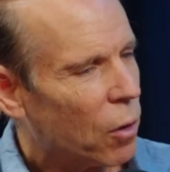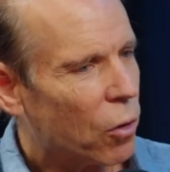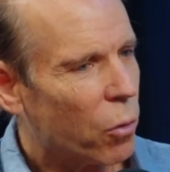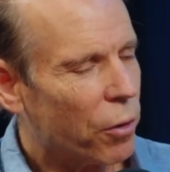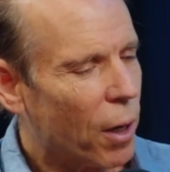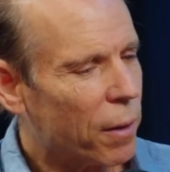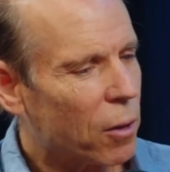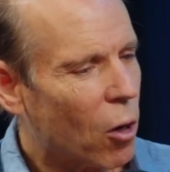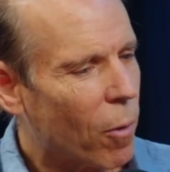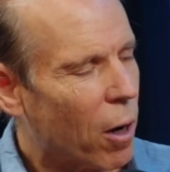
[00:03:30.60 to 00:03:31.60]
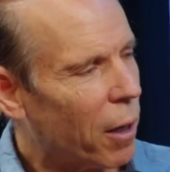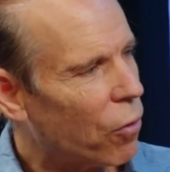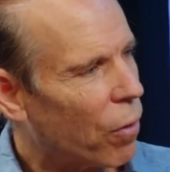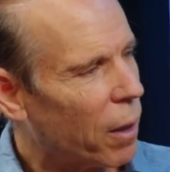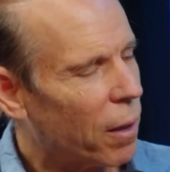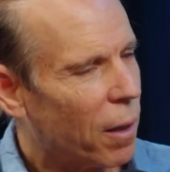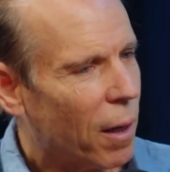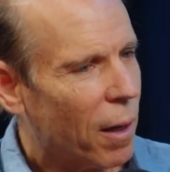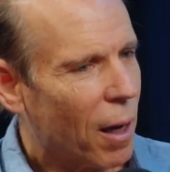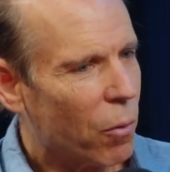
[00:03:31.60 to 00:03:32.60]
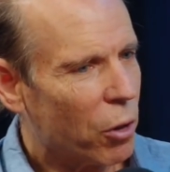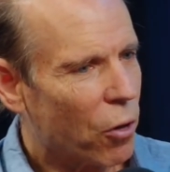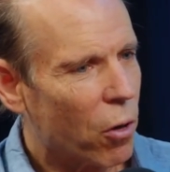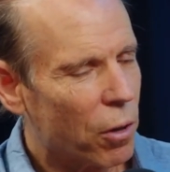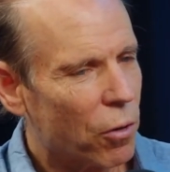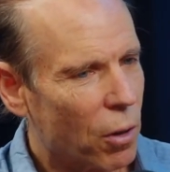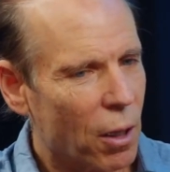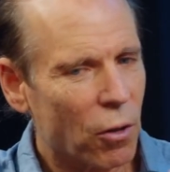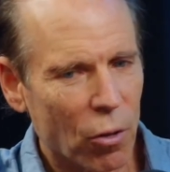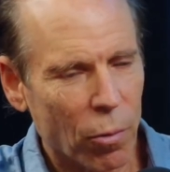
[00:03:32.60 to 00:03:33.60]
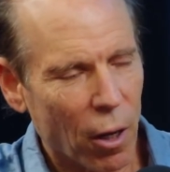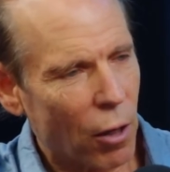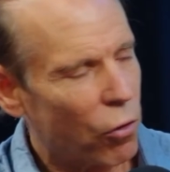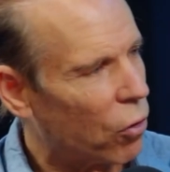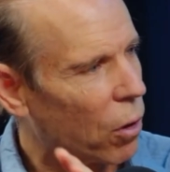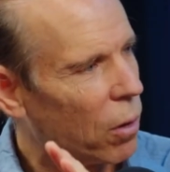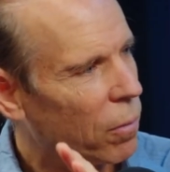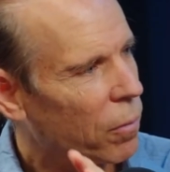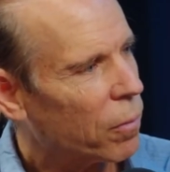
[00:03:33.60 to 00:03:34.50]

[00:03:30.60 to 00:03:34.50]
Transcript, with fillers: So we take that carbohydrate and we turn it into, it enters the blood as sugar.